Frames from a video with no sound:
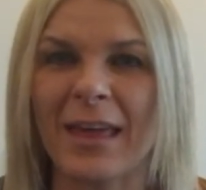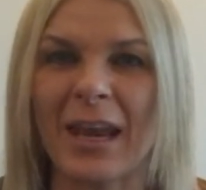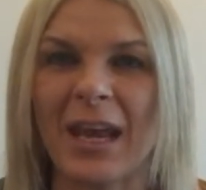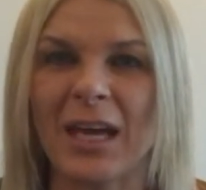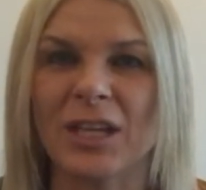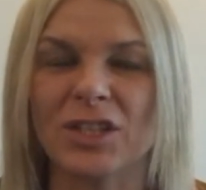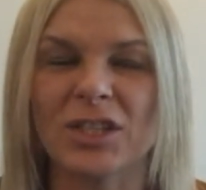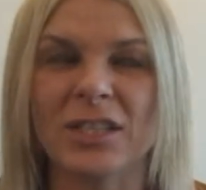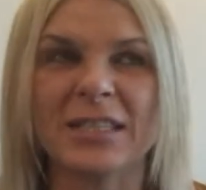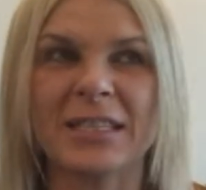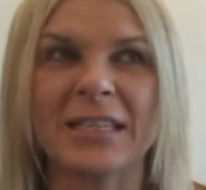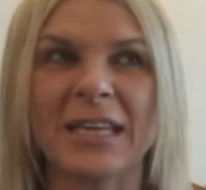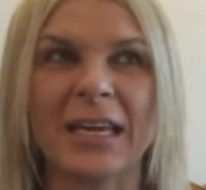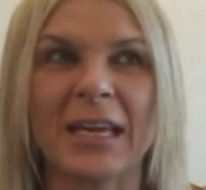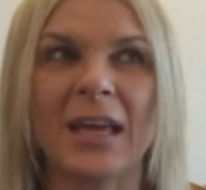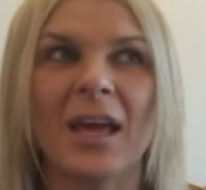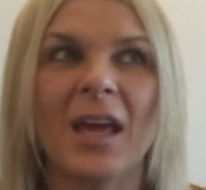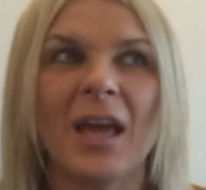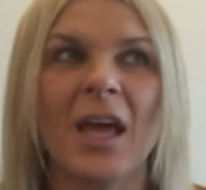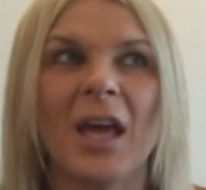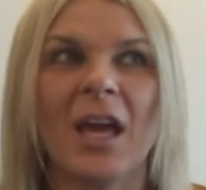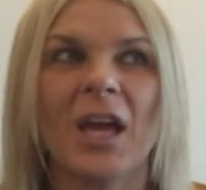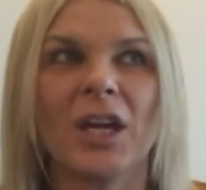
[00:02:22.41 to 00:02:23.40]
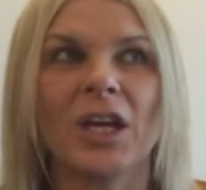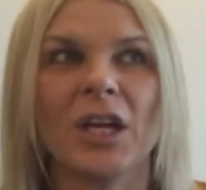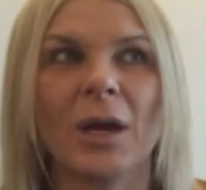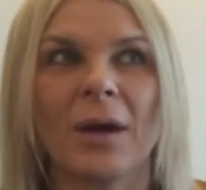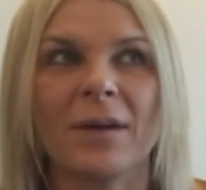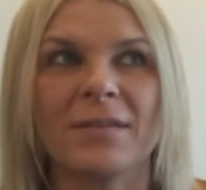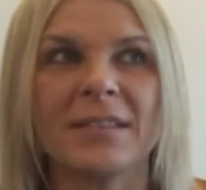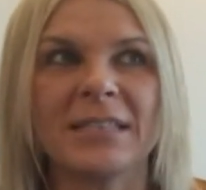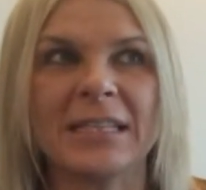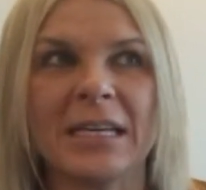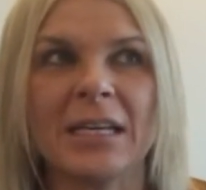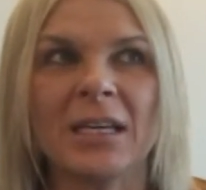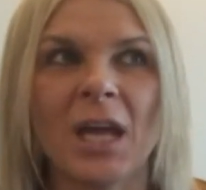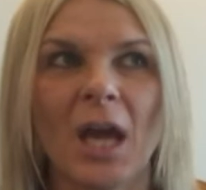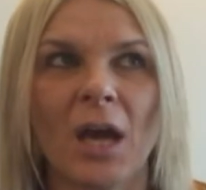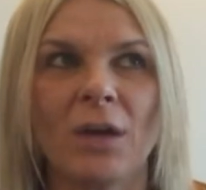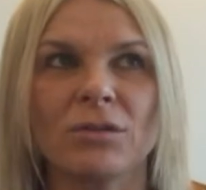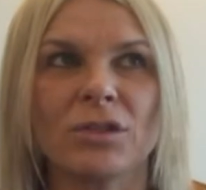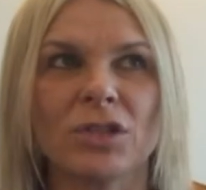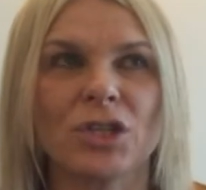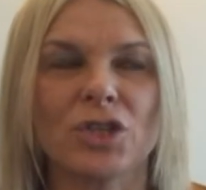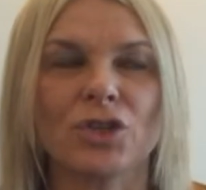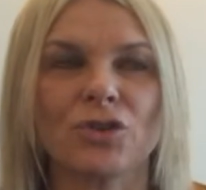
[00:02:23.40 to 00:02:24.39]
And I just think, I've seen
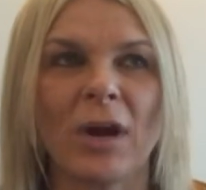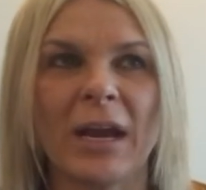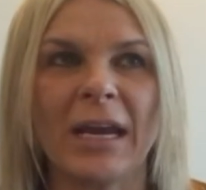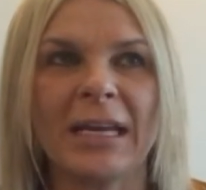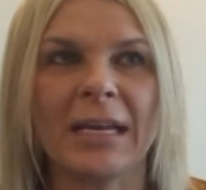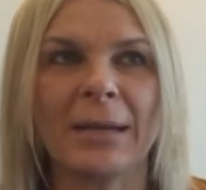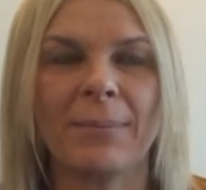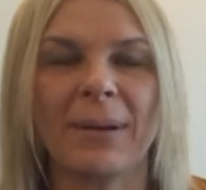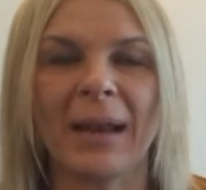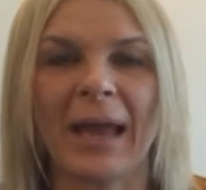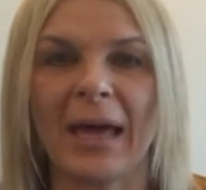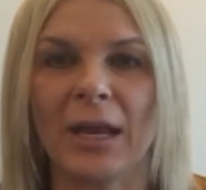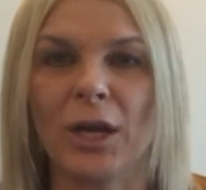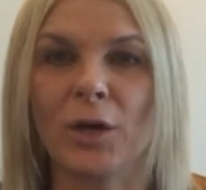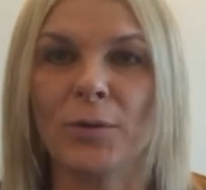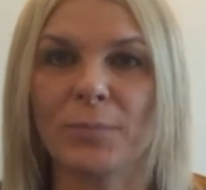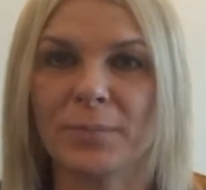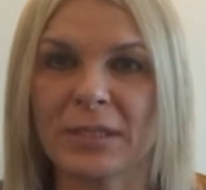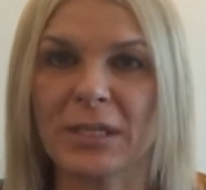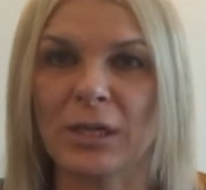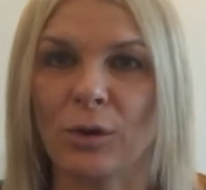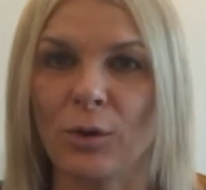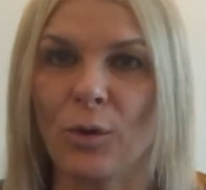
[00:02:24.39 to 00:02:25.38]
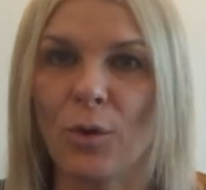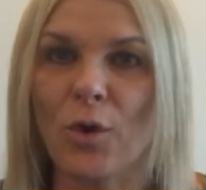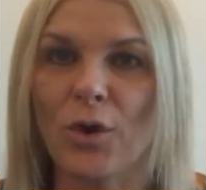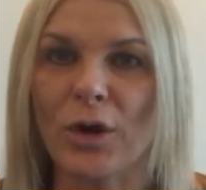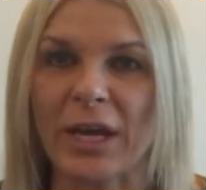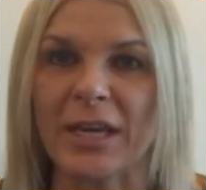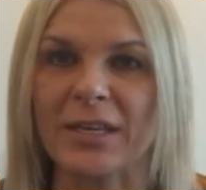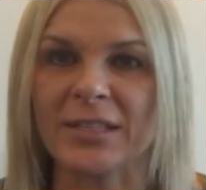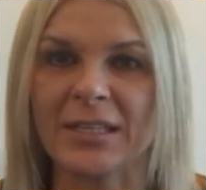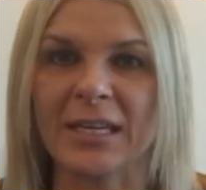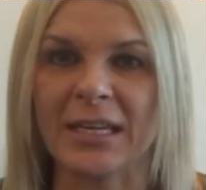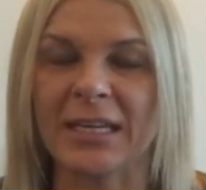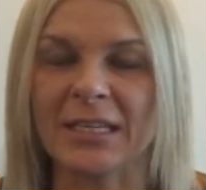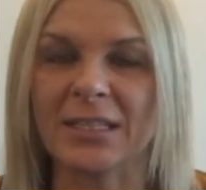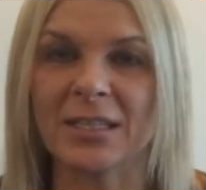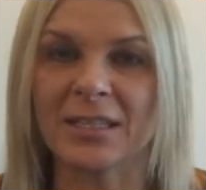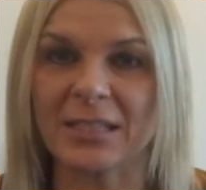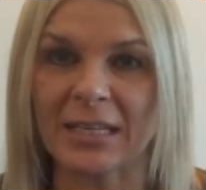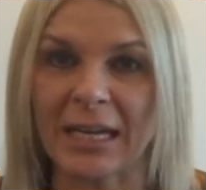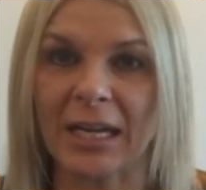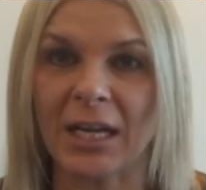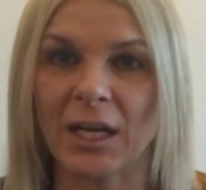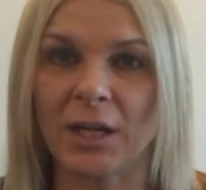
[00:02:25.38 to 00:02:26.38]
coaches' training plan up till August, and it
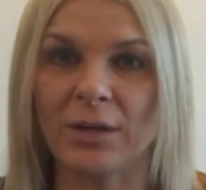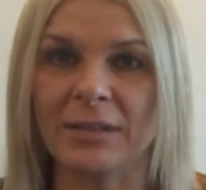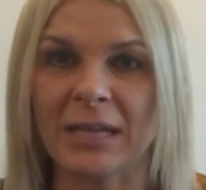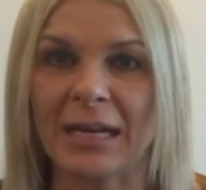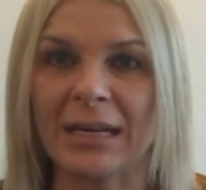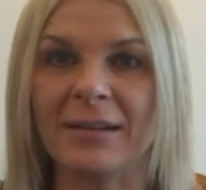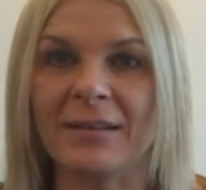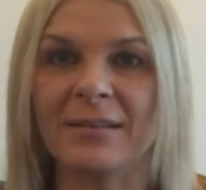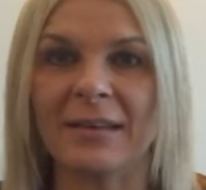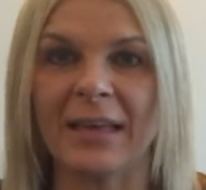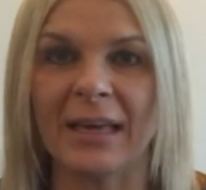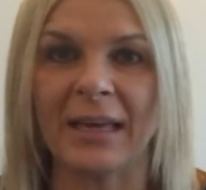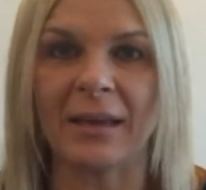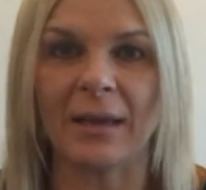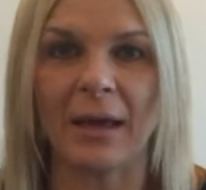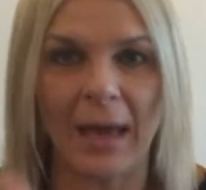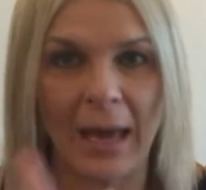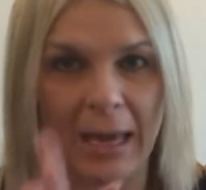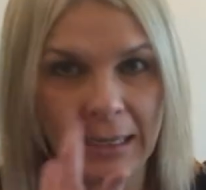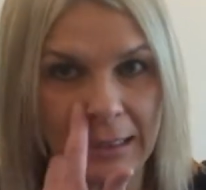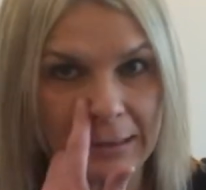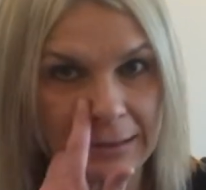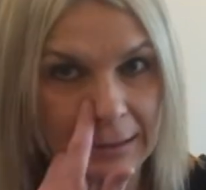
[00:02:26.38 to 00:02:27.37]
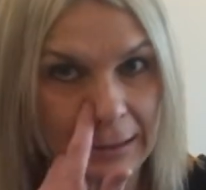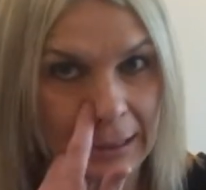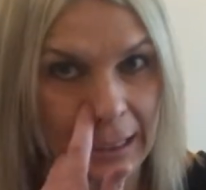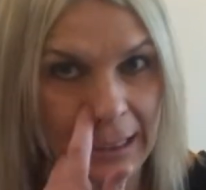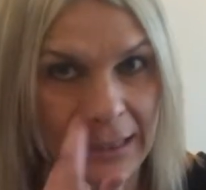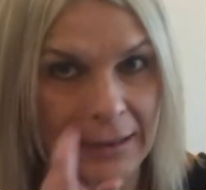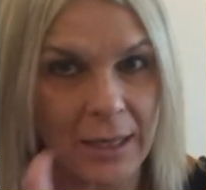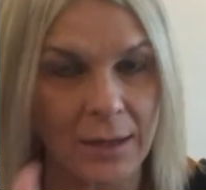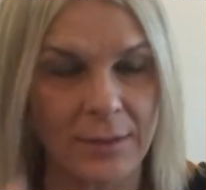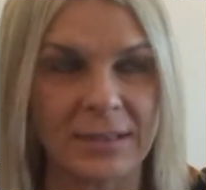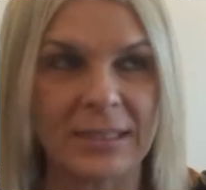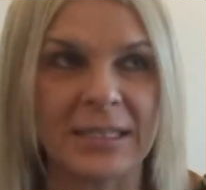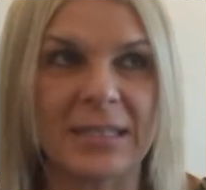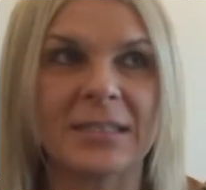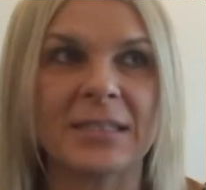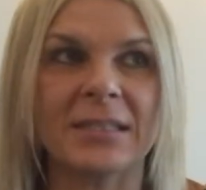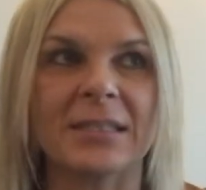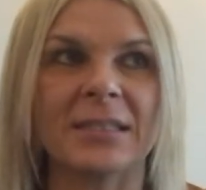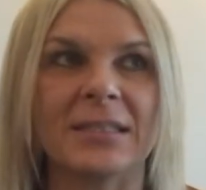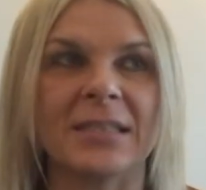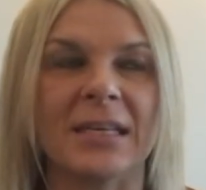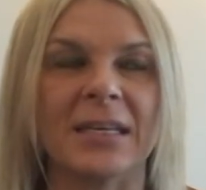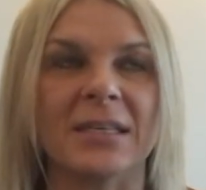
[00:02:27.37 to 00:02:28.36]
doesn't include anything like those
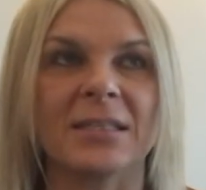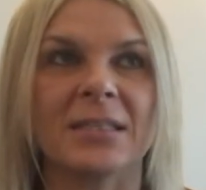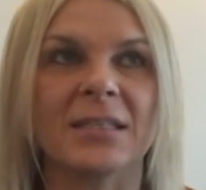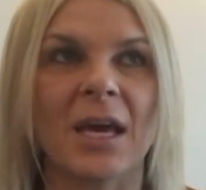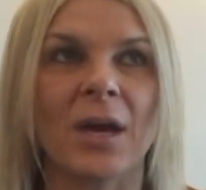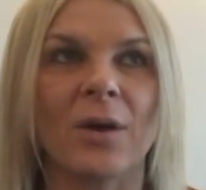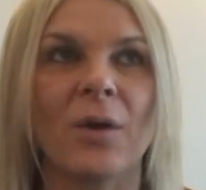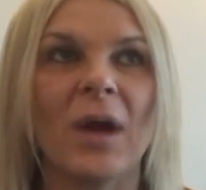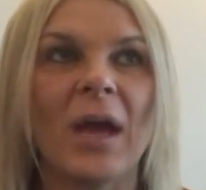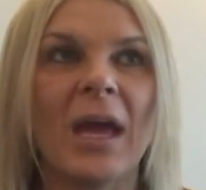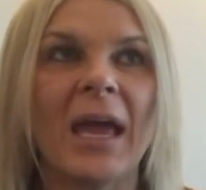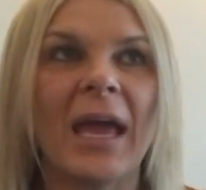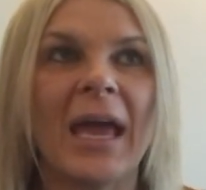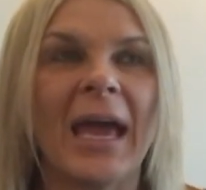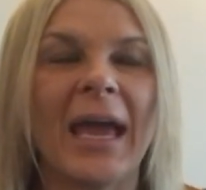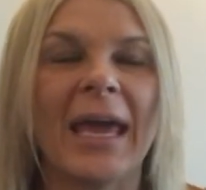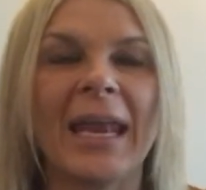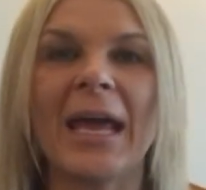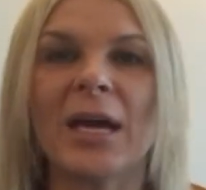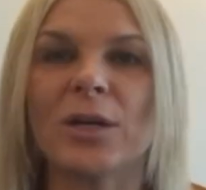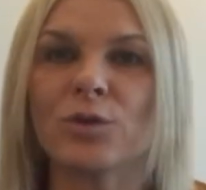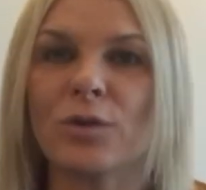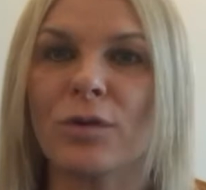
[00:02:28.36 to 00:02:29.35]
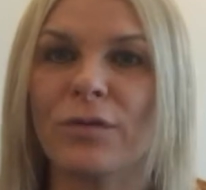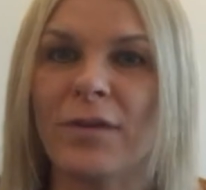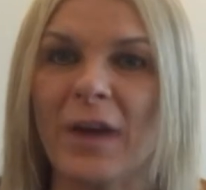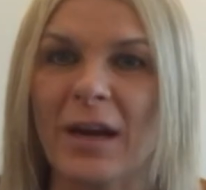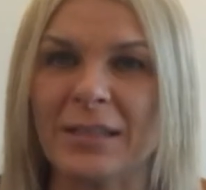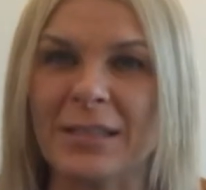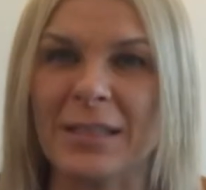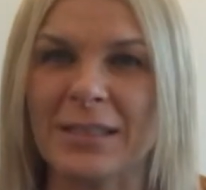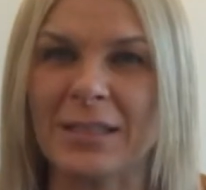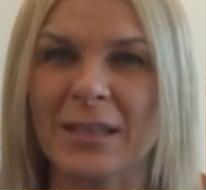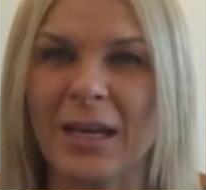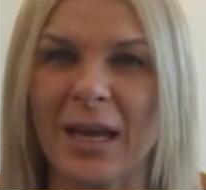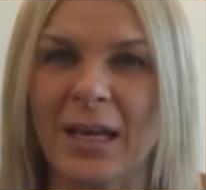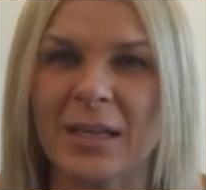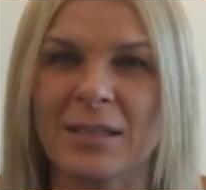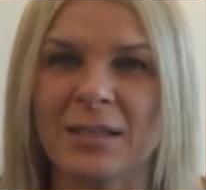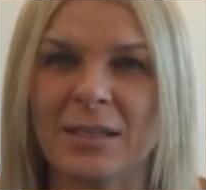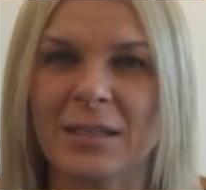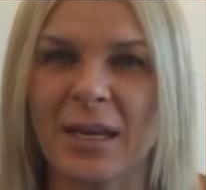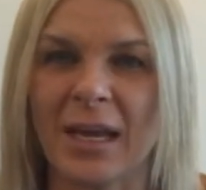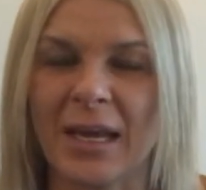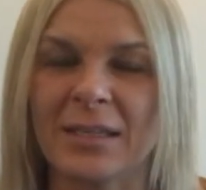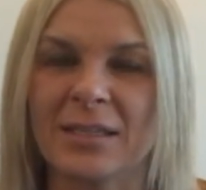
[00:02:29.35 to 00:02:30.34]
distances. So in actual fact,
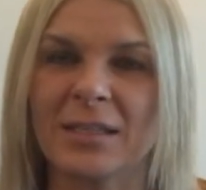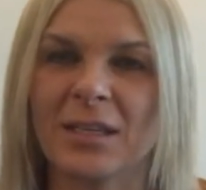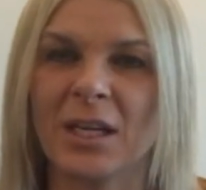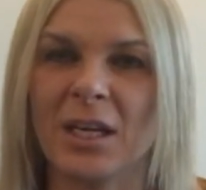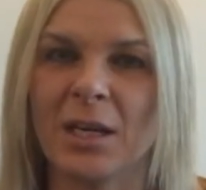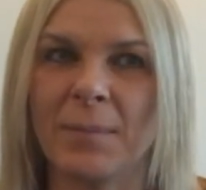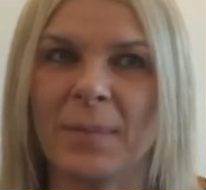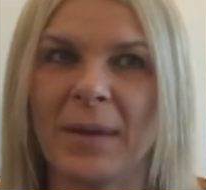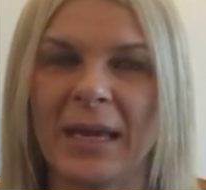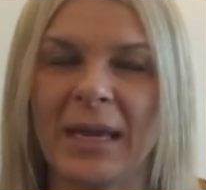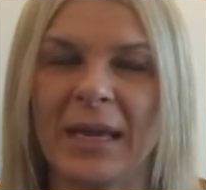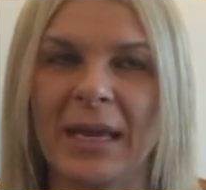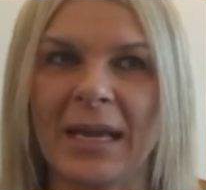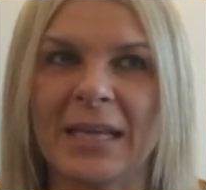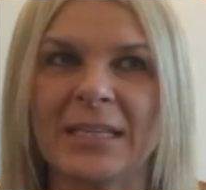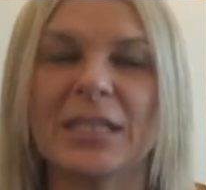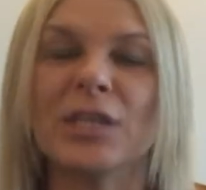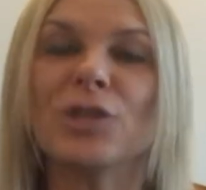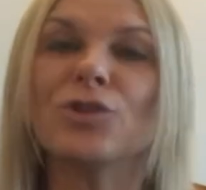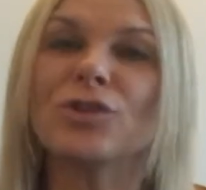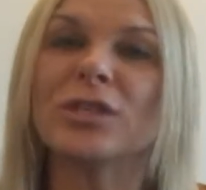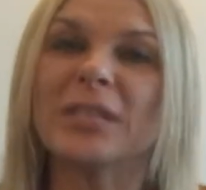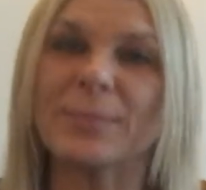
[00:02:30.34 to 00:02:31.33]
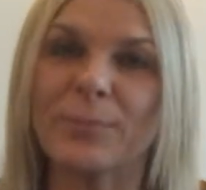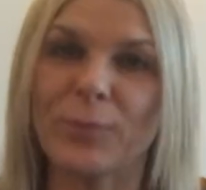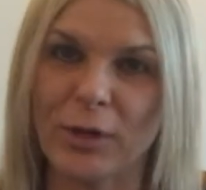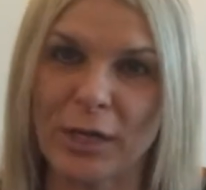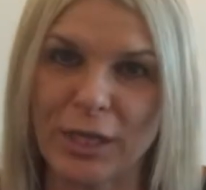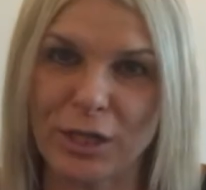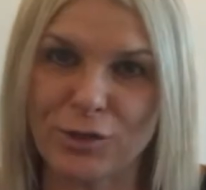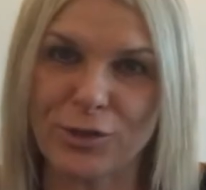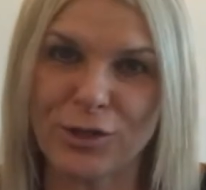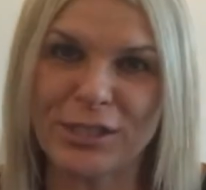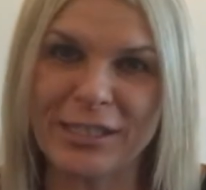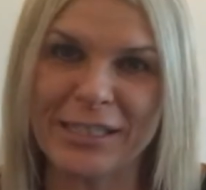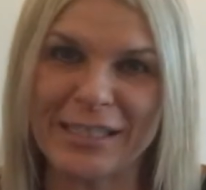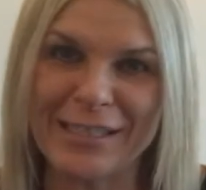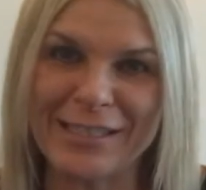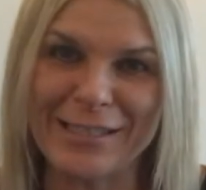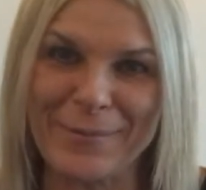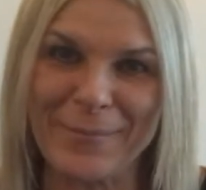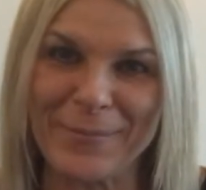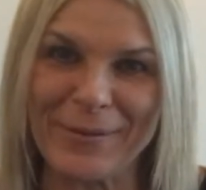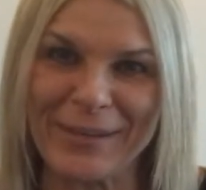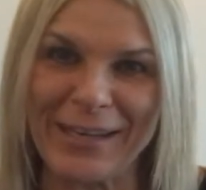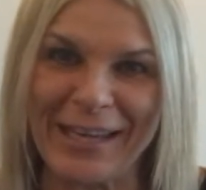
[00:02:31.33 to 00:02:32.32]
it's going to be, it's interesting putting your trust in
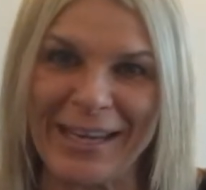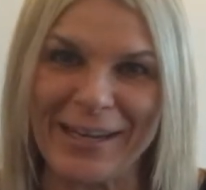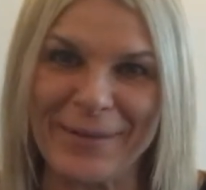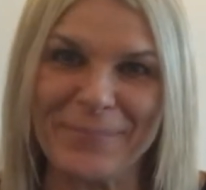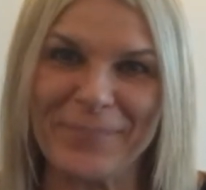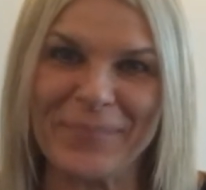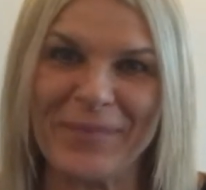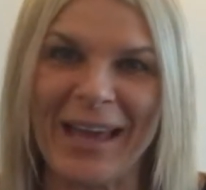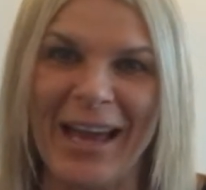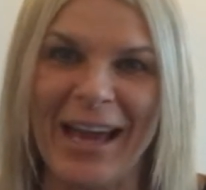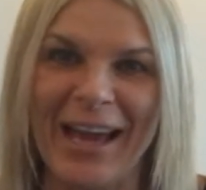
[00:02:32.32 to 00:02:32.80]
somebody